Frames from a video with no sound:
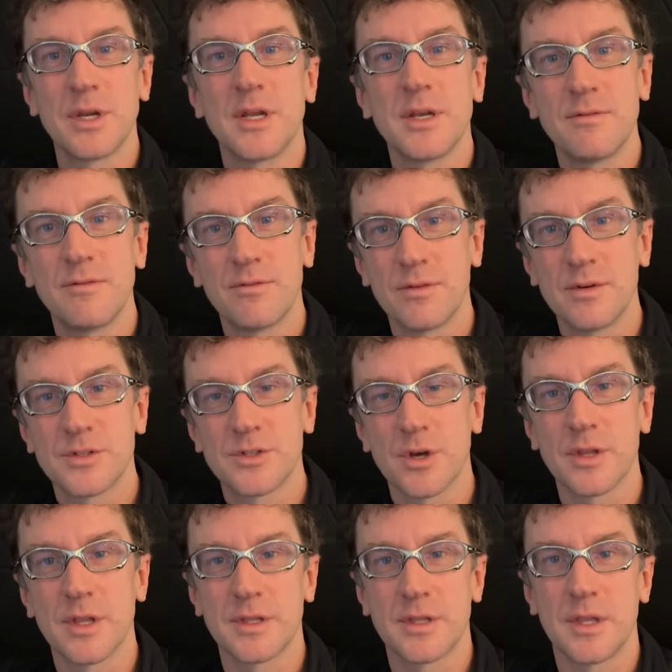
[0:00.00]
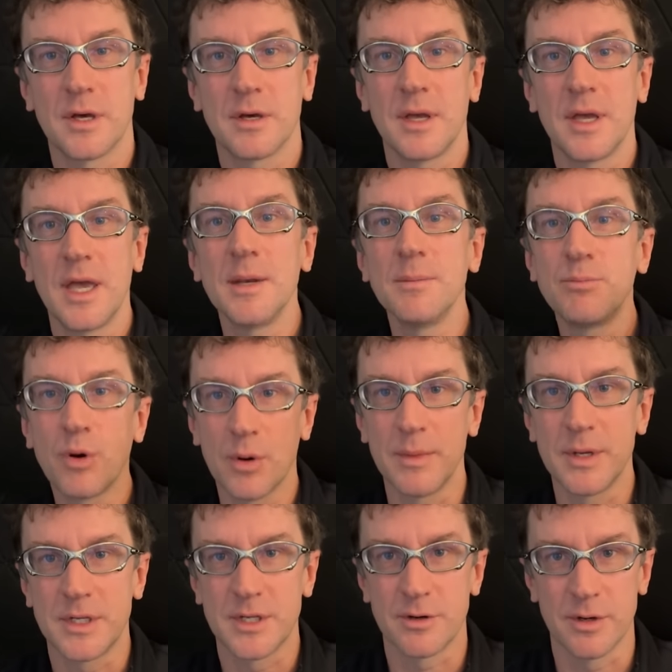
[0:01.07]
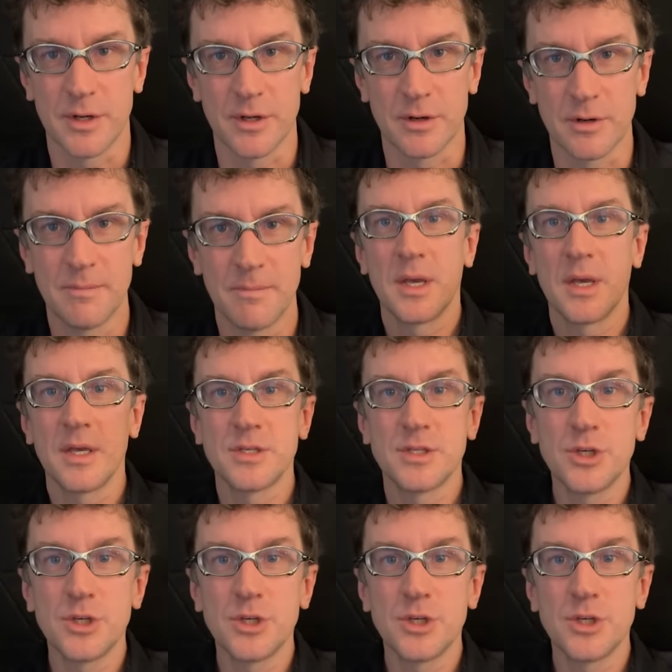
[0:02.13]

it so that the input material is